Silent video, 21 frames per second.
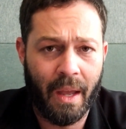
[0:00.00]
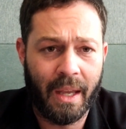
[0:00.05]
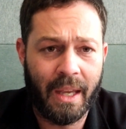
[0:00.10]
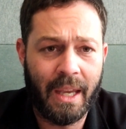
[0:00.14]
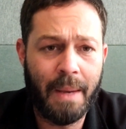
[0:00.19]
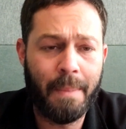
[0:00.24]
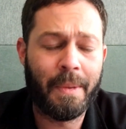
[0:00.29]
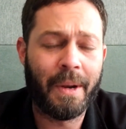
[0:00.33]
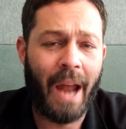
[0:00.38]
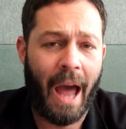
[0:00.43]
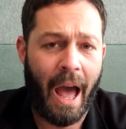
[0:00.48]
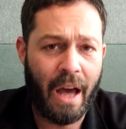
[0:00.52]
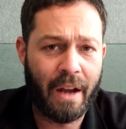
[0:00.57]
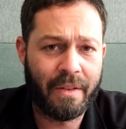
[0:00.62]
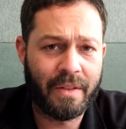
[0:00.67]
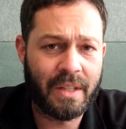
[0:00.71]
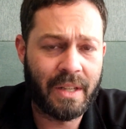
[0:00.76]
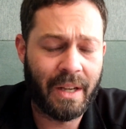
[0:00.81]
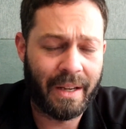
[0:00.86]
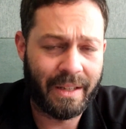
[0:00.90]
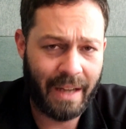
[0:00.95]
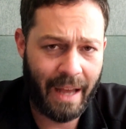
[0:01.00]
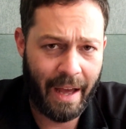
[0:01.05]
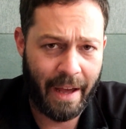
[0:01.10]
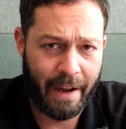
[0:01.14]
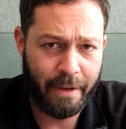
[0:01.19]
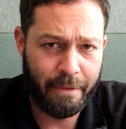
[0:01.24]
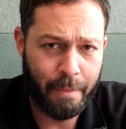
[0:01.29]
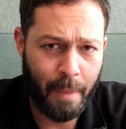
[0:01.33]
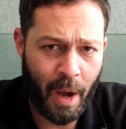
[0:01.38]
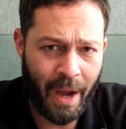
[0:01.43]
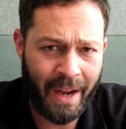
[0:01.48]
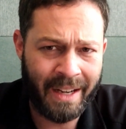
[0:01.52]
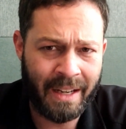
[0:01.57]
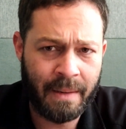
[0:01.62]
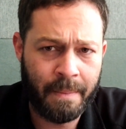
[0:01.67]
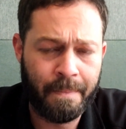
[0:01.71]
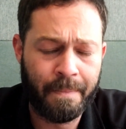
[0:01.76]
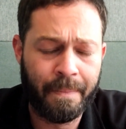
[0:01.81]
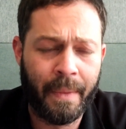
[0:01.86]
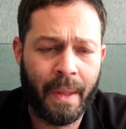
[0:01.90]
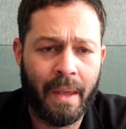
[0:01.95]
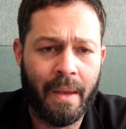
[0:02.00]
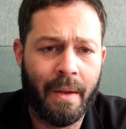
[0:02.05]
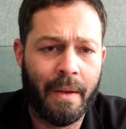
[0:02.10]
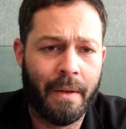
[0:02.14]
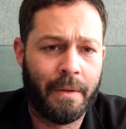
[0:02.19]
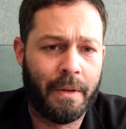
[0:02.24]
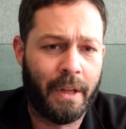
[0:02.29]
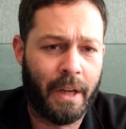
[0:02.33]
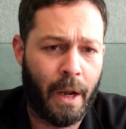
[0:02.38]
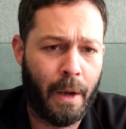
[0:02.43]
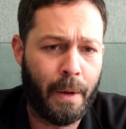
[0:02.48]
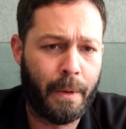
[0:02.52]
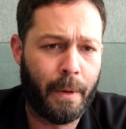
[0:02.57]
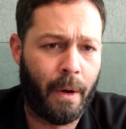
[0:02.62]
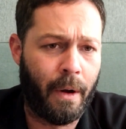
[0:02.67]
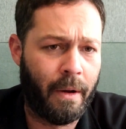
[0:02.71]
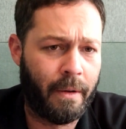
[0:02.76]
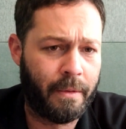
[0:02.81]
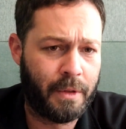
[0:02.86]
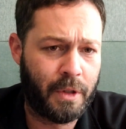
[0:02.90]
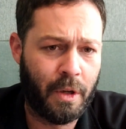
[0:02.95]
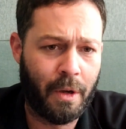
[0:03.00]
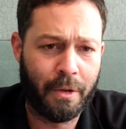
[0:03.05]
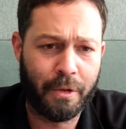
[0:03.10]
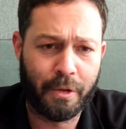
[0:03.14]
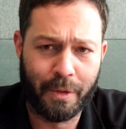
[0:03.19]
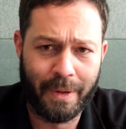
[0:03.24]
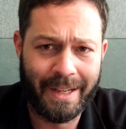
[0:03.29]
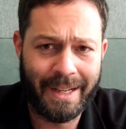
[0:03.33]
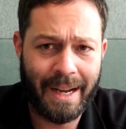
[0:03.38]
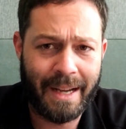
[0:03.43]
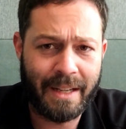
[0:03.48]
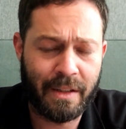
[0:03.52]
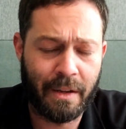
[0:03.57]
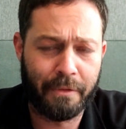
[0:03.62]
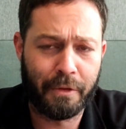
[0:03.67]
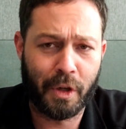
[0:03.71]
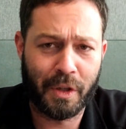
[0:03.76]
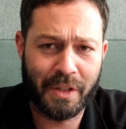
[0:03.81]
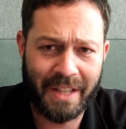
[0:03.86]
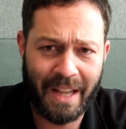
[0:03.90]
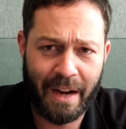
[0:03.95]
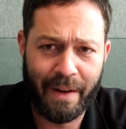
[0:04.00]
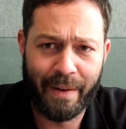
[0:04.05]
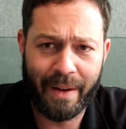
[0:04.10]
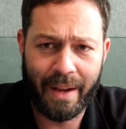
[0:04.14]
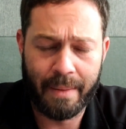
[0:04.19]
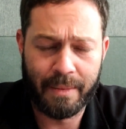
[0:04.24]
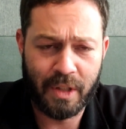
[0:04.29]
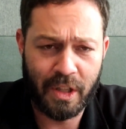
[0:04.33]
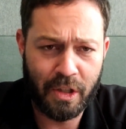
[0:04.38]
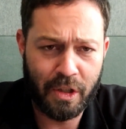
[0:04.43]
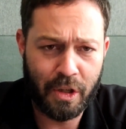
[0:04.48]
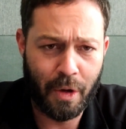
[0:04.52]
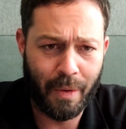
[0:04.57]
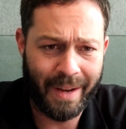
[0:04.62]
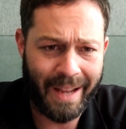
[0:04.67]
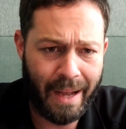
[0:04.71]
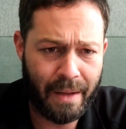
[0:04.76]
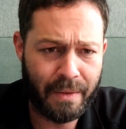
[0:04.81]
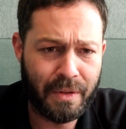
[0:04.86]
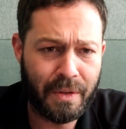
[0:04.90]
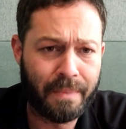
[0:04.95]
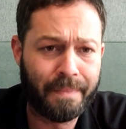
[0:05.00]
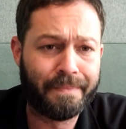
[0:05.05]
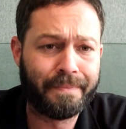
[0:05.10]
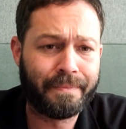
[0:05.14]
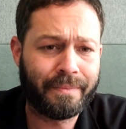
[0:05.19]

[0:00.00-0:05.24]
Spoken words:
keep it out of sight, out of mind, 2 or 3 days after your salary comes into your account.